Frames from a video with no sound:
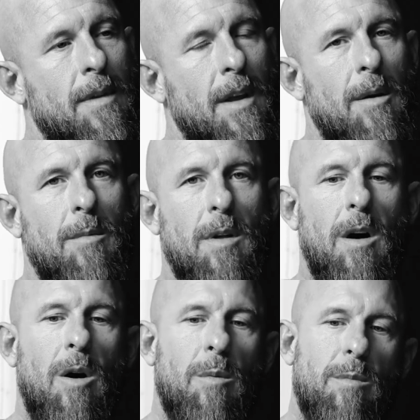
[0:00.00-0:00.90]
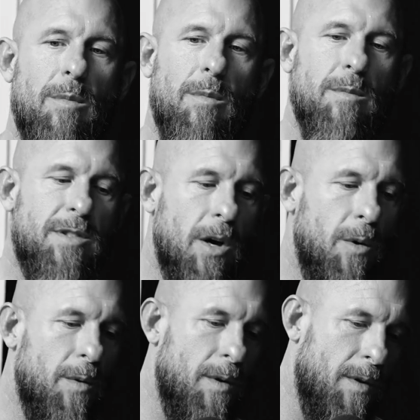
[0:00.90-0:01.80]
Yeah.
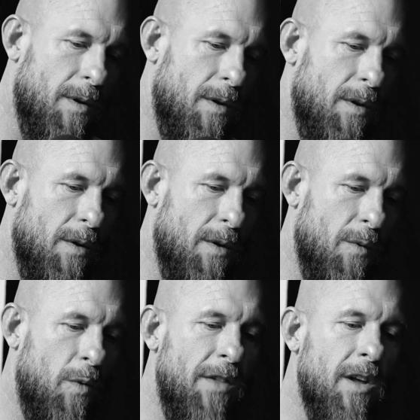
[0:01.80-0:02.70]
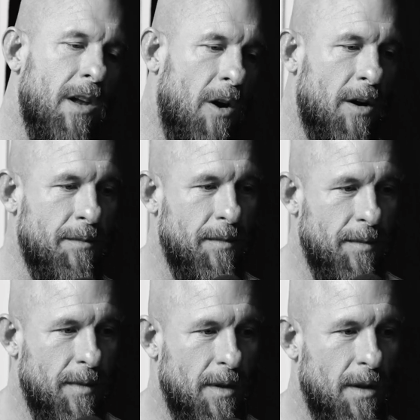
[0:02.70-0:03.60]
So win the alarm.
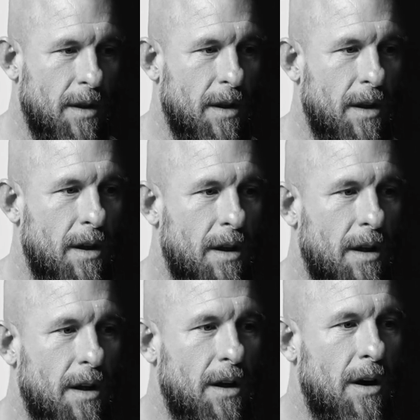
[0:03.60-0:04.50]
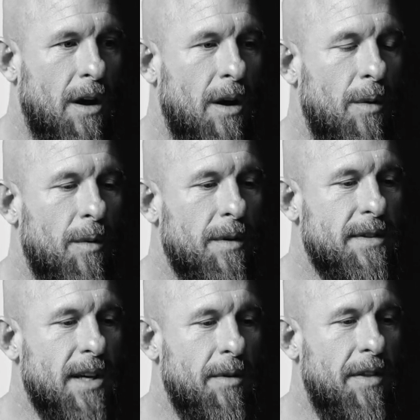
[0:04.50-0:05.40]

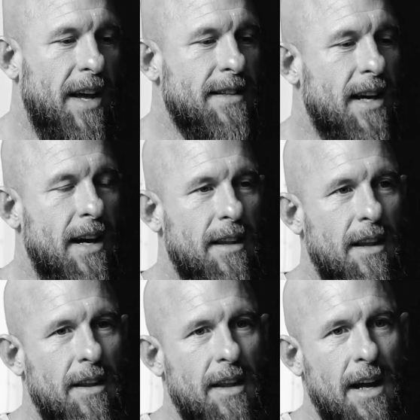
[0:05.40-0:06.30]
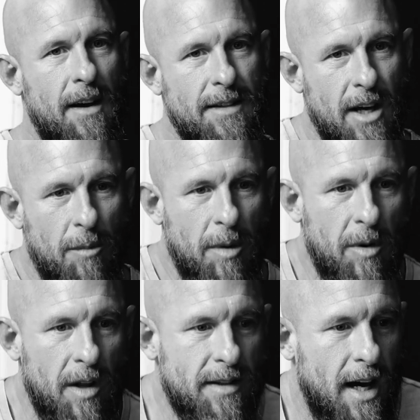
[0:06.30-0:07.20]
Some of the things that I tell
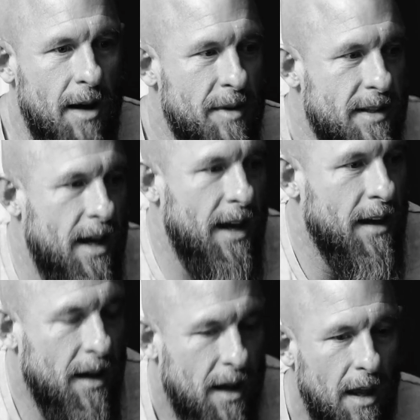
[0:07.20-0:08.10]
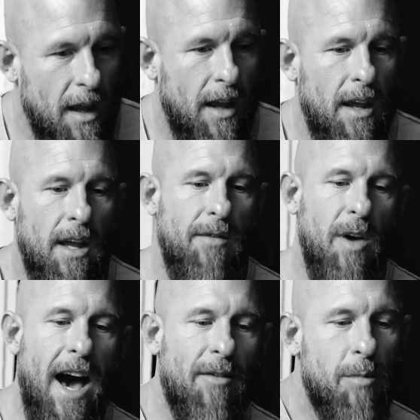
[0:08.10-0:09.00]
people all the time is like, if
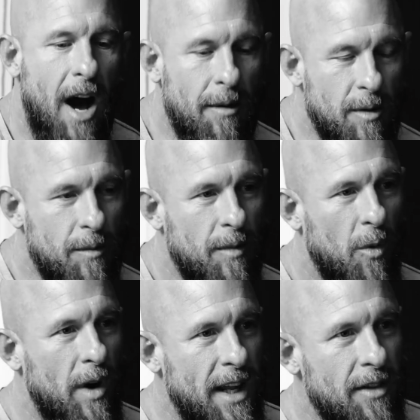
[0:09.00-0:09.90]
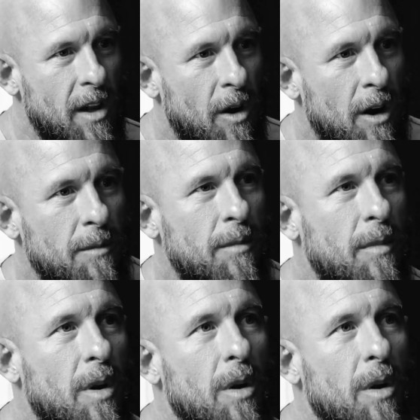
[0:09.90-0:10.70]
you have a problem winning the alarm,